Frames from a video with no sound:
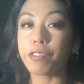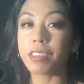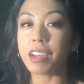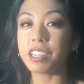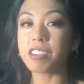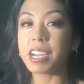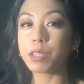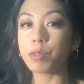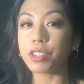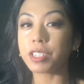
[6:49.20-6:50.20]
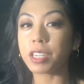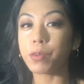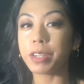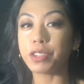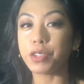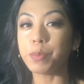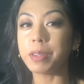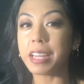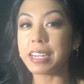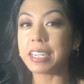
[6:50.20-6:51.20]
the under eyes, we're just going to
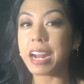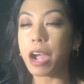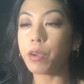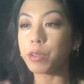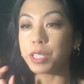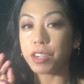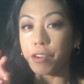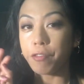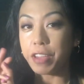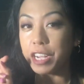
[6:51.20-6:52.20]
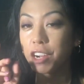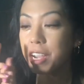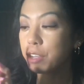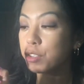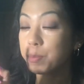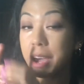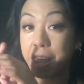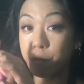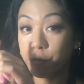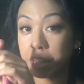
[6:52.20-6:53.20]
blend it out using our finger. I use my
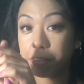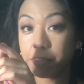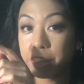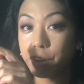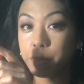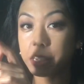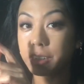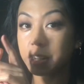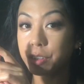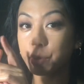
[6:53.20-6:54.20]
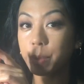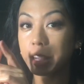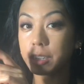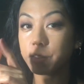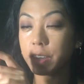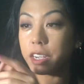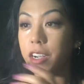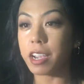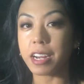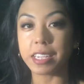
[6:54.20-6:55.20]
ring finger because it's the weakest finger,
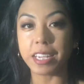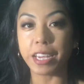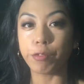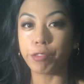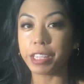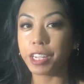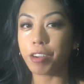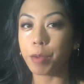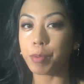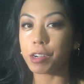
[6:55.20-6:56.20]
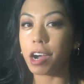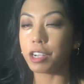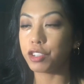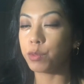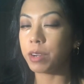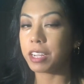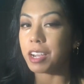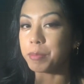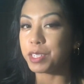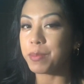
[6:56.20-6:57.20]
and I take really great precaution when it
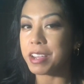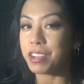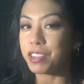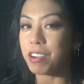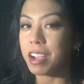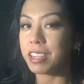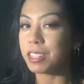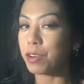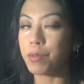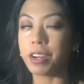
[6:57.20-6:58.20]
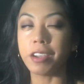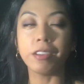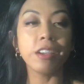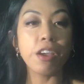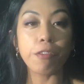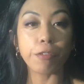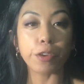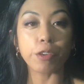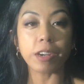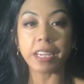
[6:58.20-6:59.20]
comes to my under eyes. I don't want to
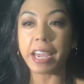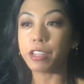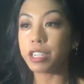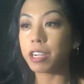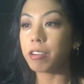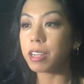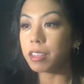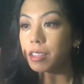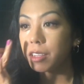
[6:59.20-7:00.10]
further any aging or anything like